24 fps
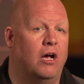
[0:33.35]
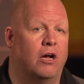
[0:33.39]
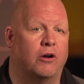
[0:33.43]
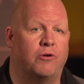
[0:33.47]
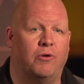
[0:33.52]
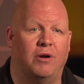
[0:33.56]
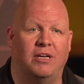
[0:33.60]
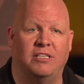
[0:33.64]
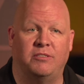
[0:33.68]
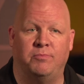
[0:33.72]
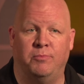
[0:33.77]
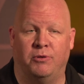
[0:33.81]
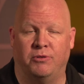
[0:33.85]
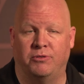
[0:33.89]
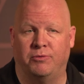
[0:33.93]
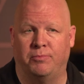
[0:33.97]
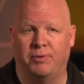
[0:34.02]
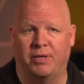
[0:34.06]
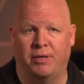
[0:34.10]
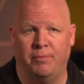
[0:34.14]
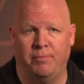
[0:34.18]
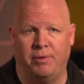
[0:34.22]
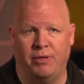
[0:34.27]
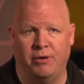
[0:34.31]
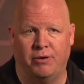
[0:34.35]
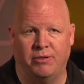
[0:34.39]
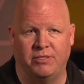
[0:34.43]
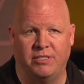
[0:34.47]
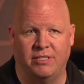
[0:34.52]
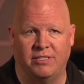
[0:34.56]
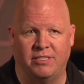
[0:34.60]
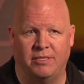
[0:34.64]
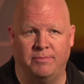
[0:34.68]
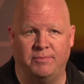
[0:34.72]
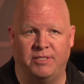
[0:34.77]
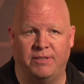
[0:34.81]
across multiple computer
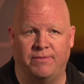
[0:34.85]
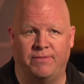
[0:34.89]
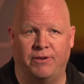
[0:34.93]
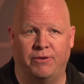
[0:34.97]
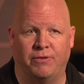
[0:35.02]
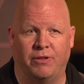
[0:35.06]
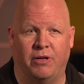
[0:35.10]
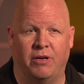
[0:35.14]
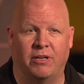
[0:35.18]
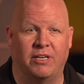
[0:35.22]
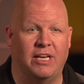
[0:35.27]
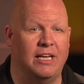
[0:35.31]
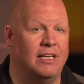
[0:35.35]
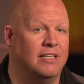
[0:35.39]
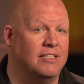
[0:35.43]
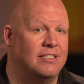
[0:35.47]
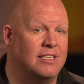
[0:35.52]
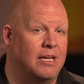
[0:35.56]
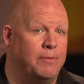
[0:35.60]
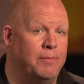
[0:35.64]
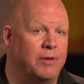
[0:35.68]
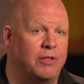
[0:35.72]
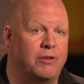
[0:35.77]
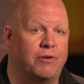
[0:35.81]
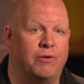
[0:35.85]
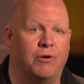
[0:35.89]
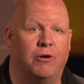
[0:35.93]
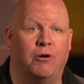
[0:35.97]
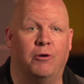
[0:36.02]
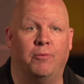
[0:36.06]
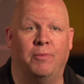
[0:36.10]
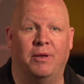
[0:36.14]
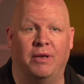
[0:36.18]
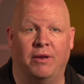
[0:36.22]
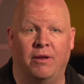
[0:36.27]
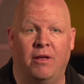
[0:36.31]
systems if you're logged in. Same with
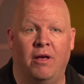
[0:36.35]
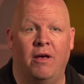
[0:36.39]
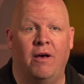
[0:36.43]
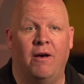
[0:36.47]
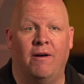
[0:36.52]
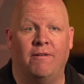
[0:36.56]
Chrome and